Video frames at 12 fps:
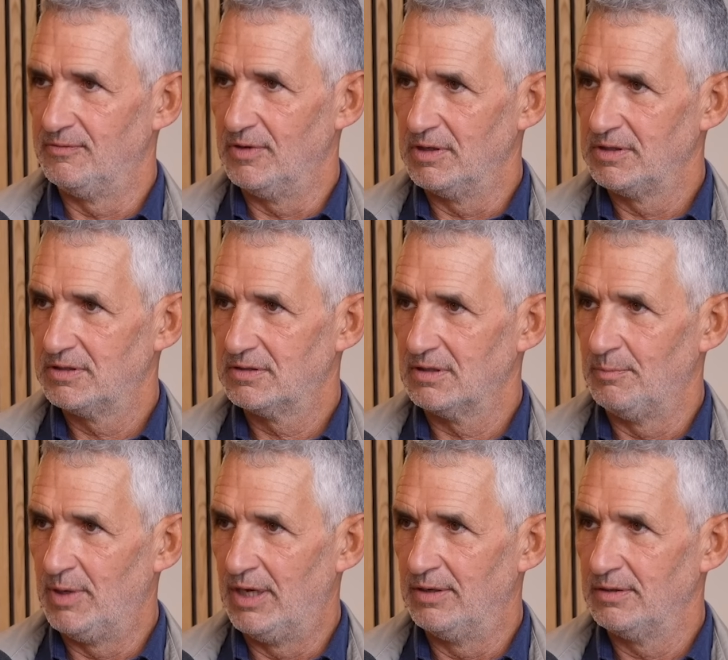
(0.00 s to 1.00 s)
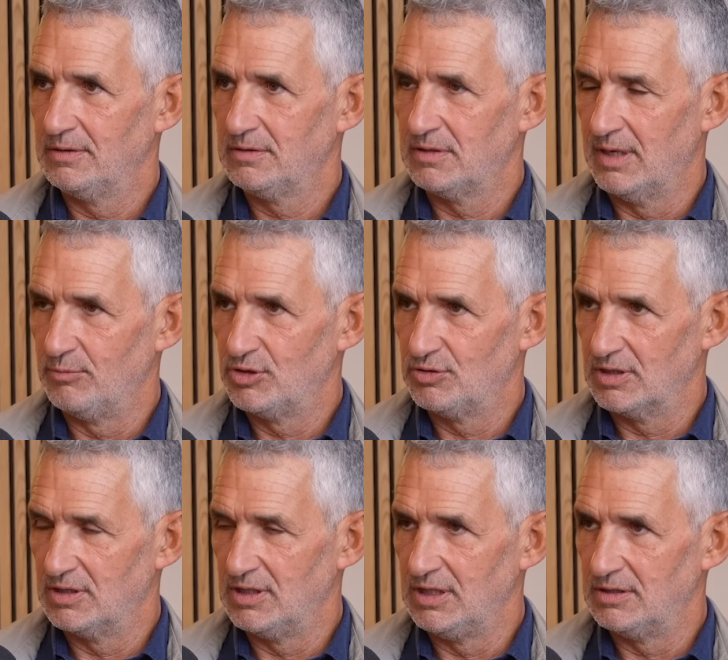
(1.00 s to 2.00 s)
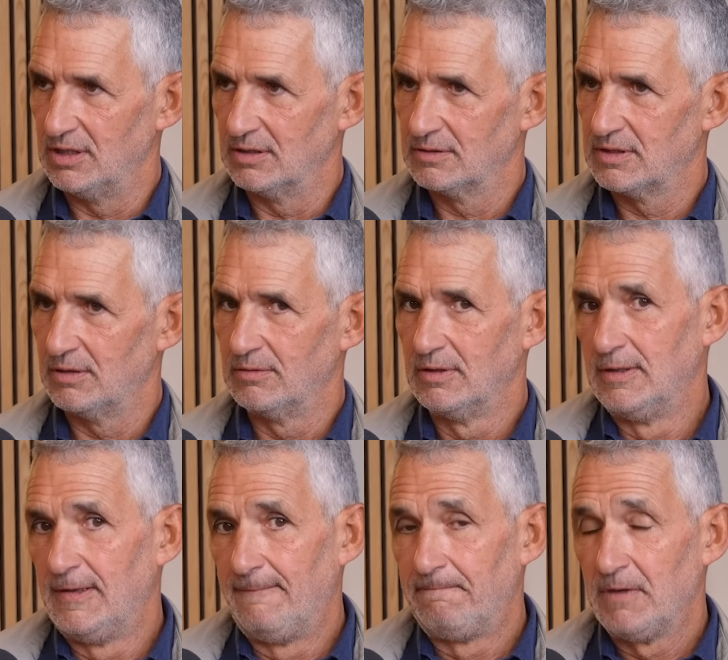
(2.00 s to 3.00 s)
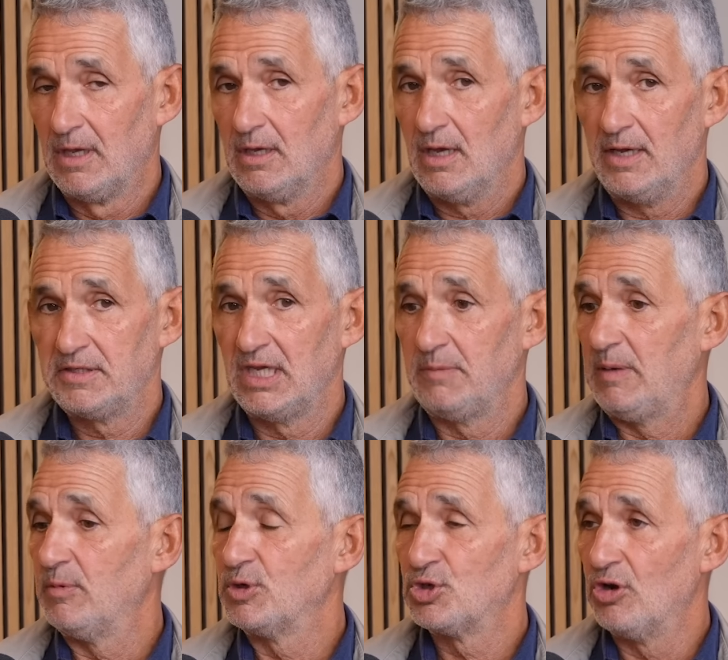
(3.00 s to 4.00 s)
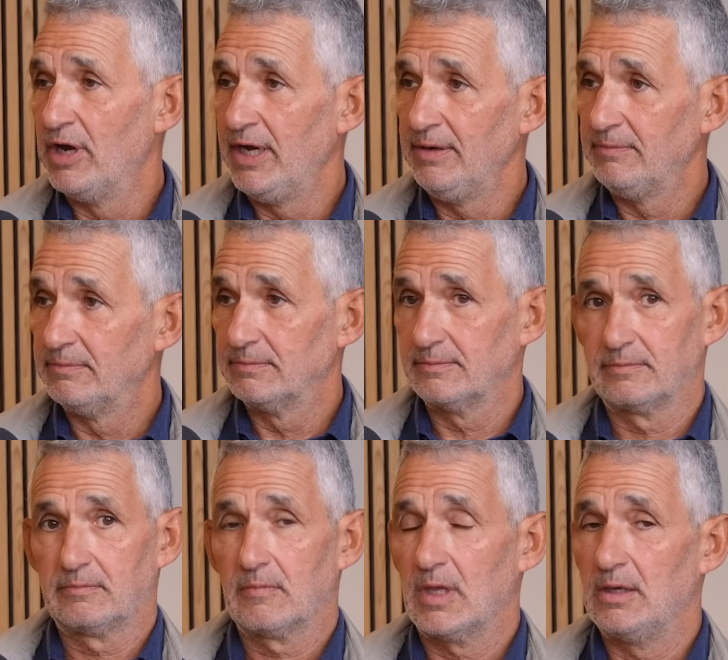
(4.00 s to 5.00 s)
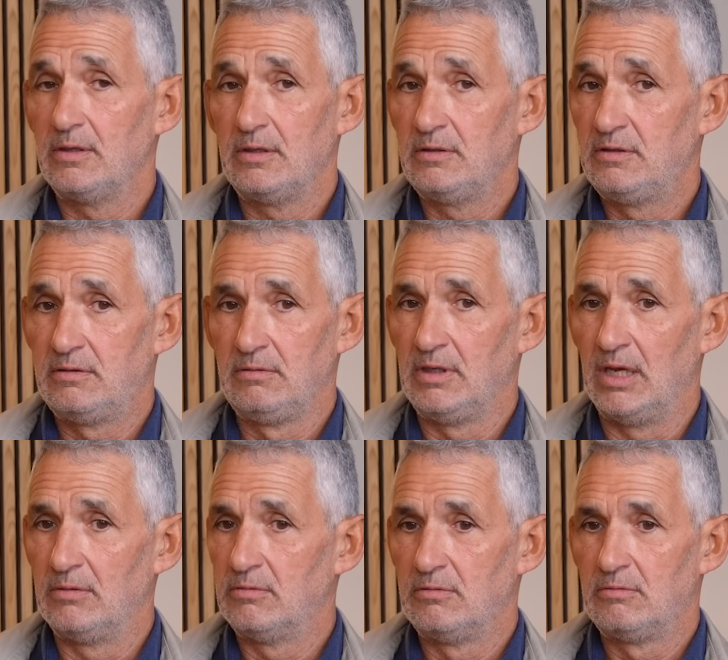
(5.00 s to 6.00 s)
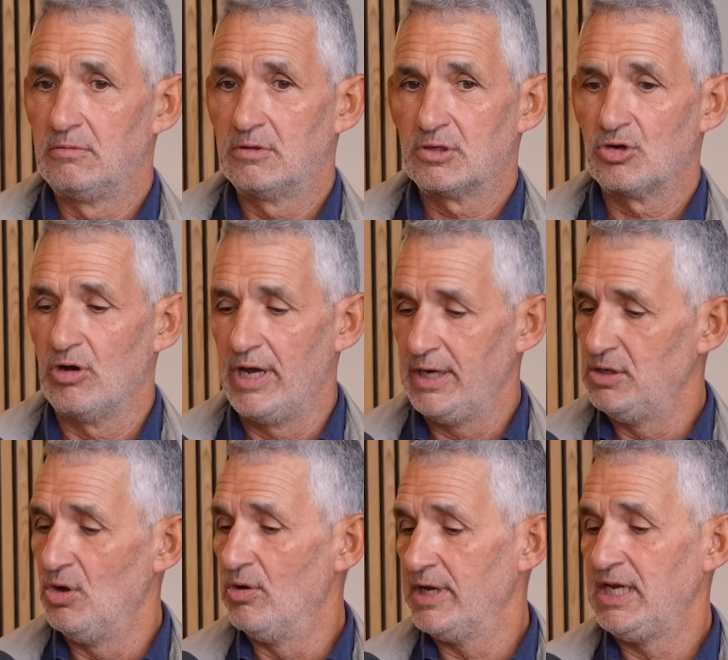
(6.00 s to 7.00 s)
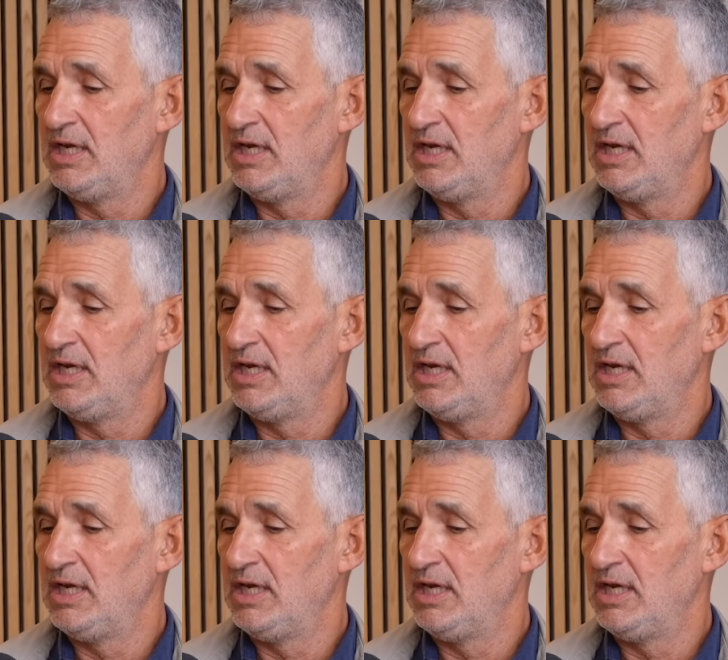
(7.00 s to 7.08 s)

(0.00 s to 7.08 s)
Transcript: advice about yeah. time restricted eating. So I say to people, try it. you know, try and not